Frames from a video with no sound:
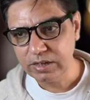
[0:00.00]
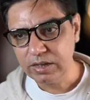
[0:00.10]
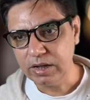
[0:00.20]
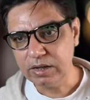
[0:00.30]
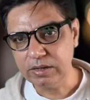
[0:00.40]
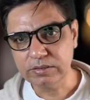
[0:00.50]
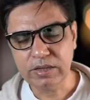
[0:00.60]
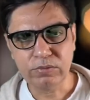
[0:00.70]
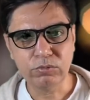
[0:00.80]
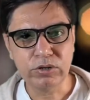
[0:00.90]

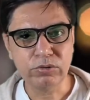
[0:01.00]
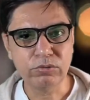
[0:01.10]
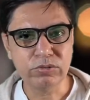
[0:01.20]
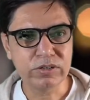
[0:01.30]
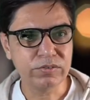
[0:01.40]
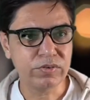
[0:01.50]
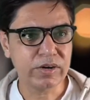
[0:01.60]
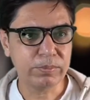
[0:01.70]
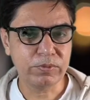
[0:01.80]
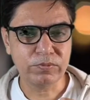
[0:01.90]
that would include the different types of